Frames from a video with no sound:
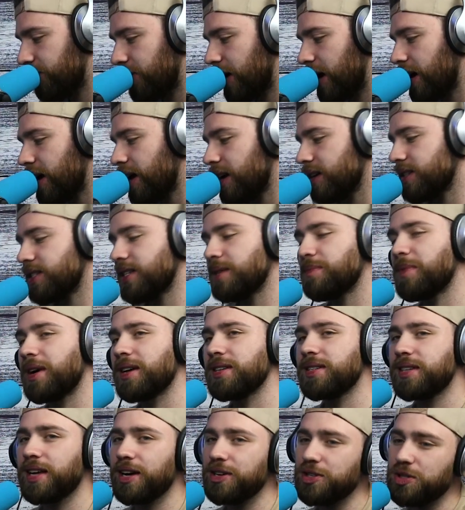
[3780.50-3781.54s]
if I gotta see
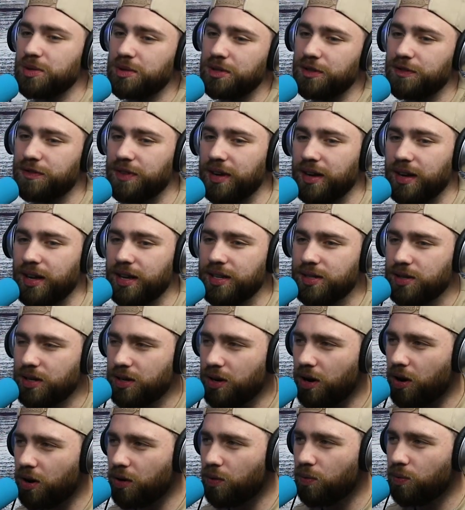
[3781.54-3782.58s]
my schedule, is
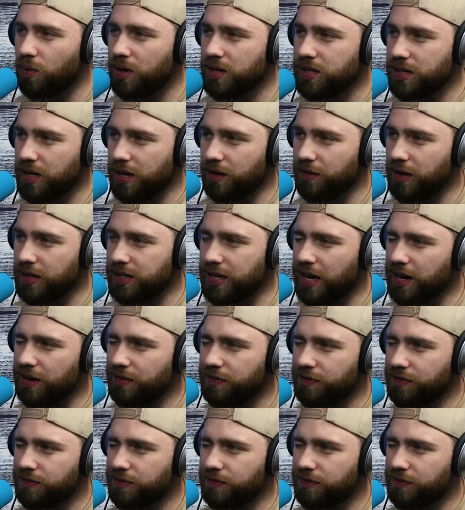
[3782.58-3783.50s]
it on? What is it? Is that a